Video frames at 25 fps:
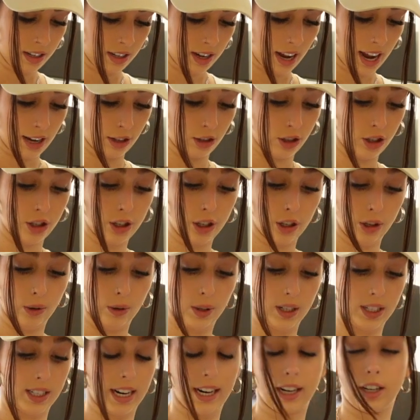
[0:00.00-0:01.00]
as soon
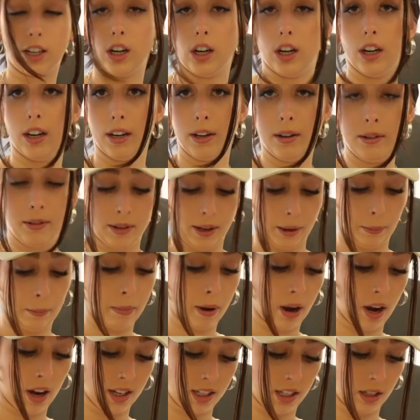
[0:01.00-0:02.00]
as I could, like
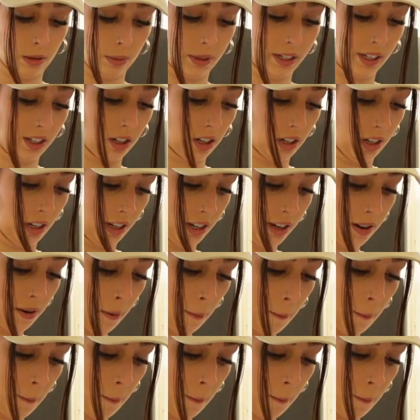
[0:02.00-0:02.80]
possibly could.